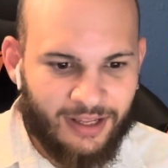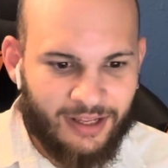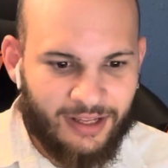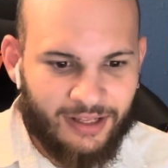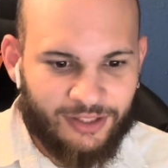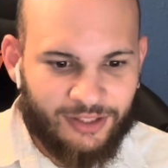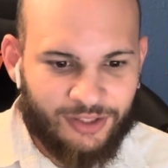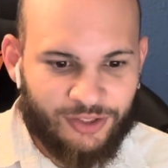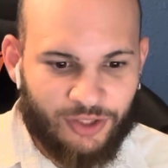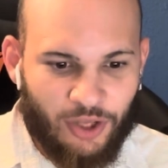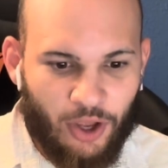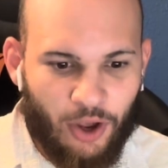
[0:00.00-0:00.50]

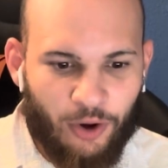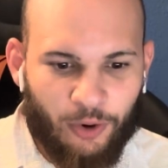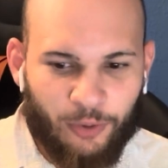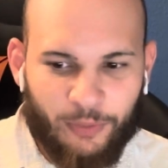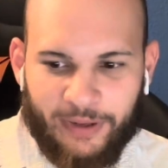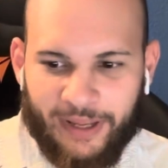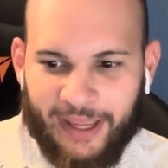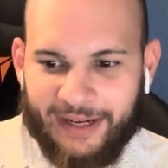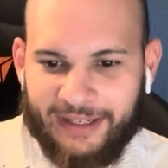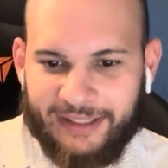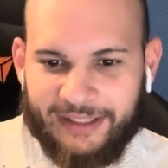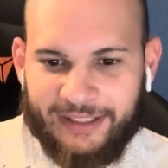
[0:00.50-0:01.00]
So,
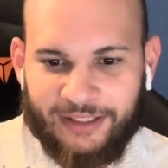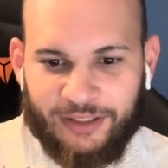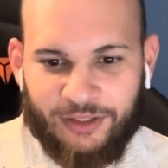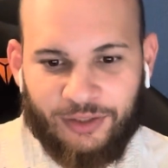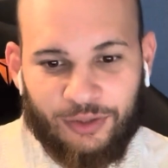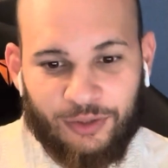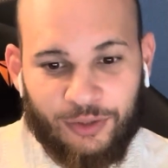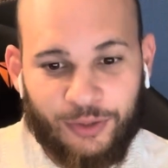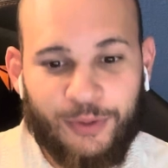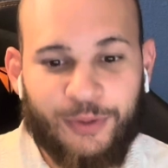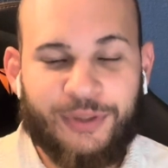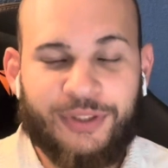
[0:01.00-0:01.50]
in
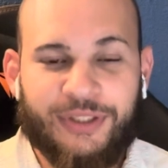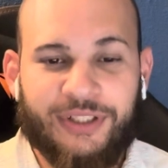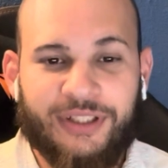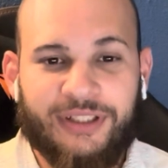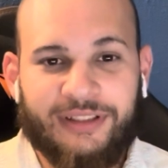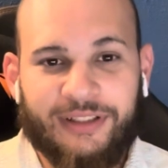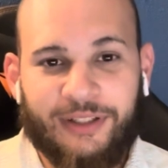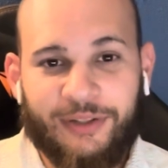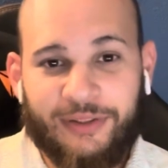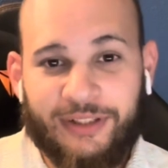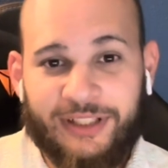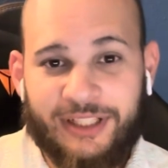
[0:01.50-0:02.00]

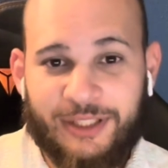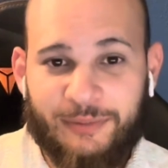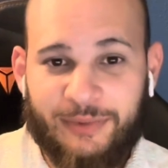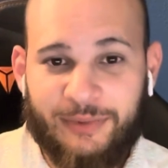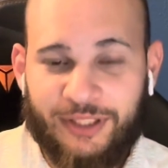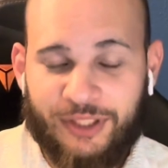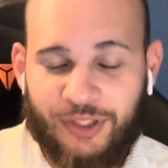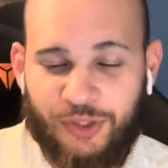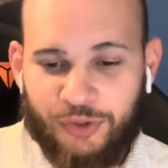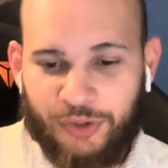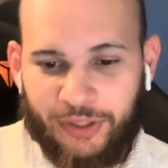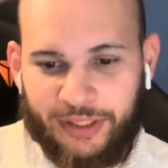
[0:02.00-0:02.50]
conclusion, there needs to be
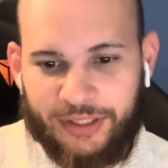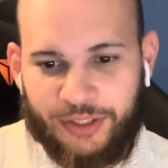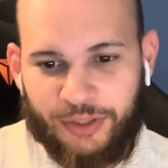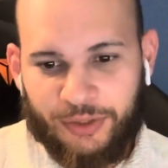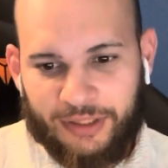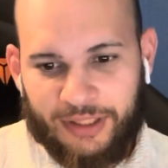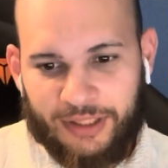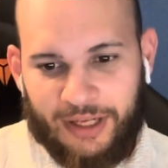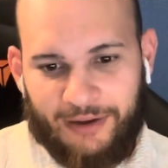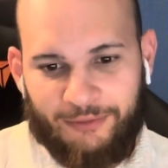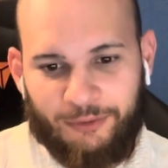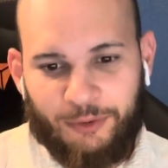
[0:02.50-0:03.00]
stricter
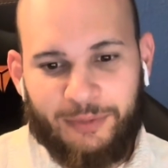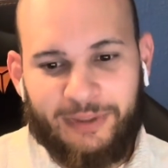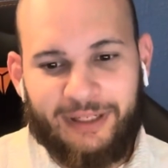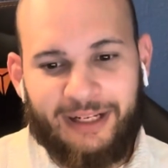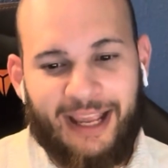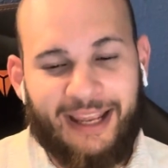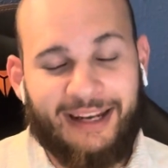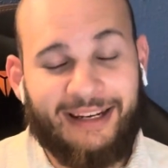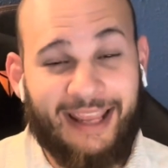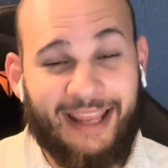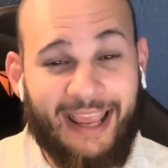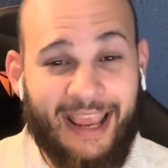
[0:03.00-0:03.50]
government
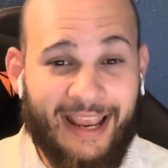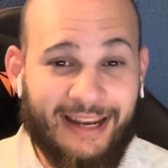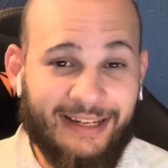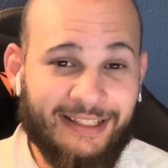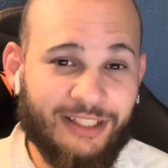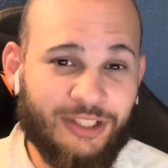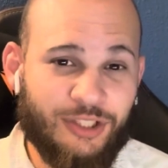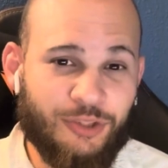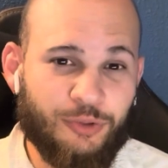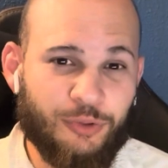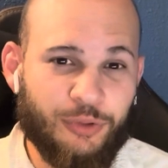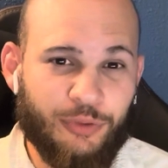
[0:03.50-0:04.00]
and
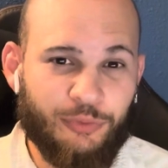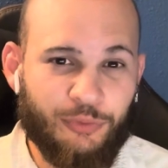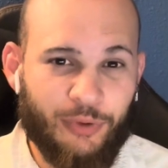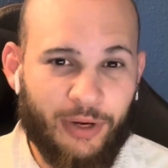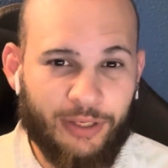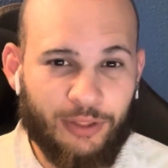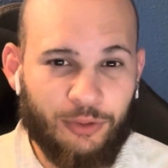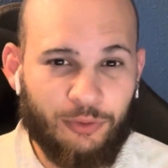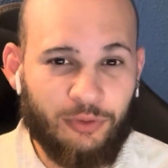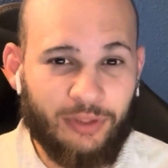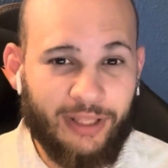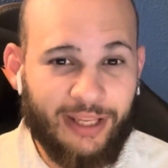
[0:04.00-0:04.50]
industry
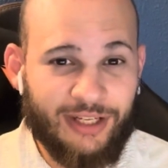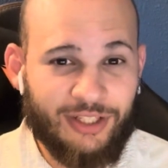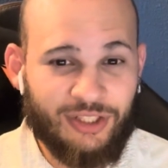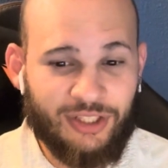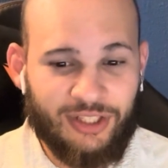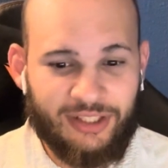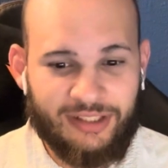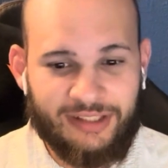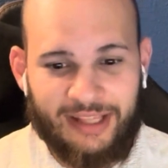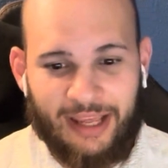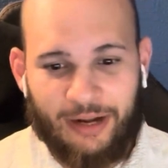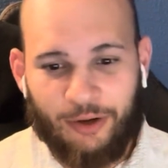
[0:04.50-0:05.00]

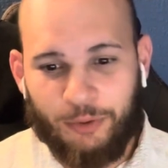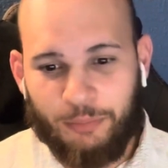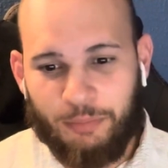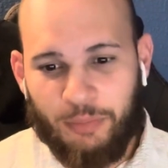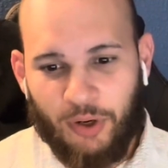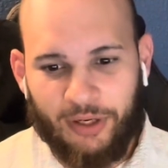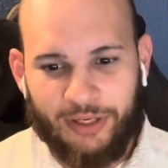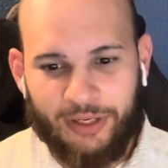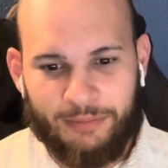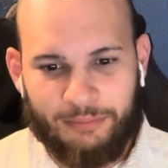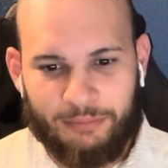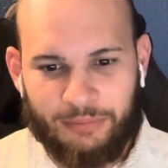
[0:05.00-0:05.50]
regulations that are
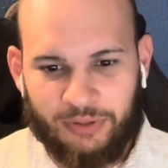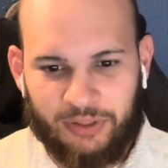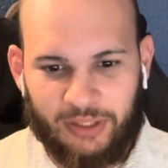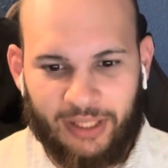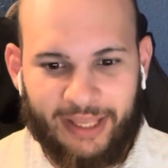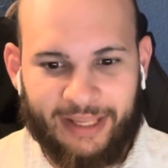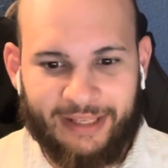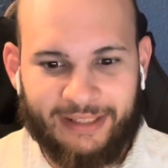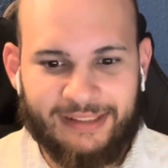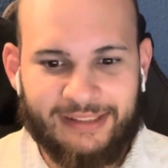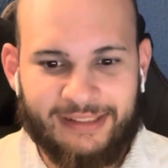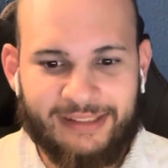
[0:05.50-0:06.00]
put in
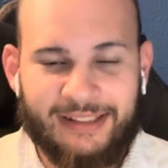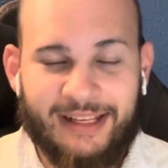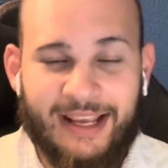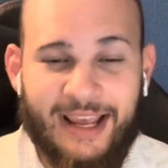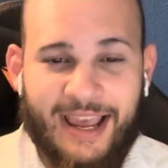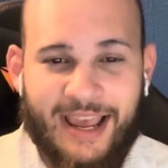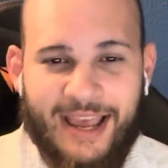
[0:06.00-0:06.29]
place.